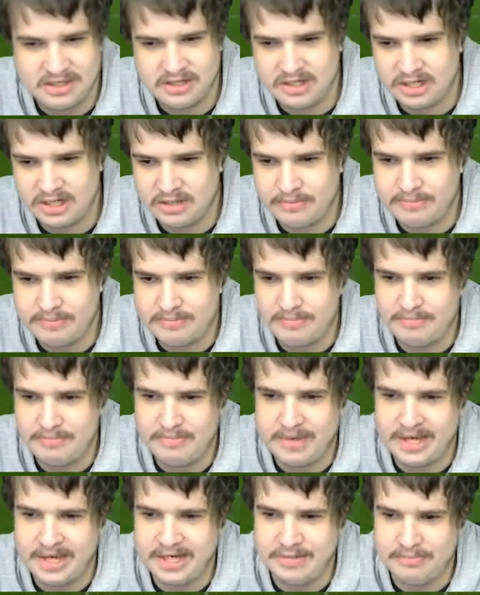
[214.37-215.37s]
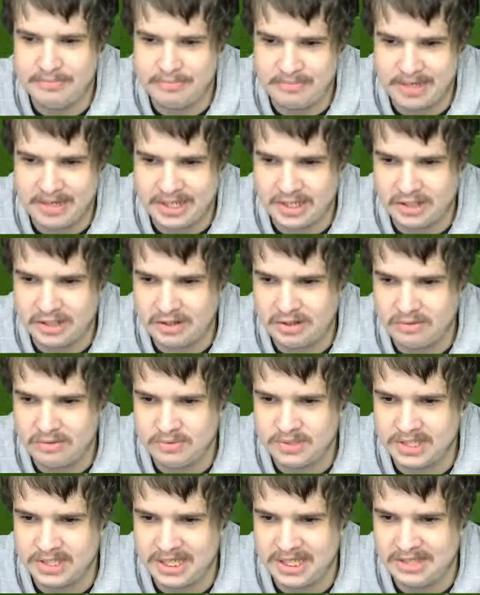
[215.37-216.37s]
Made the whole
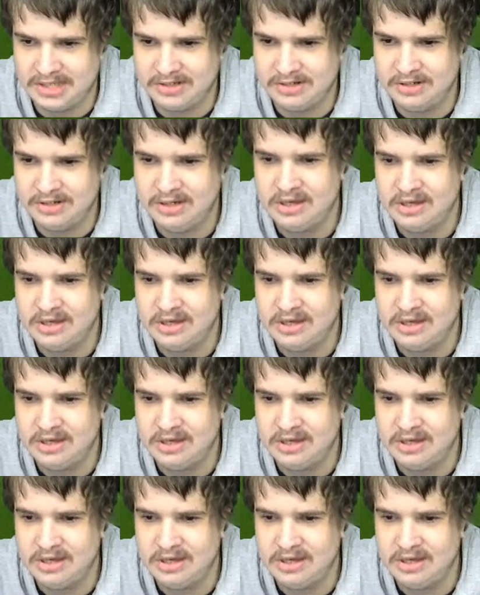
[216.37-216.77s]
season.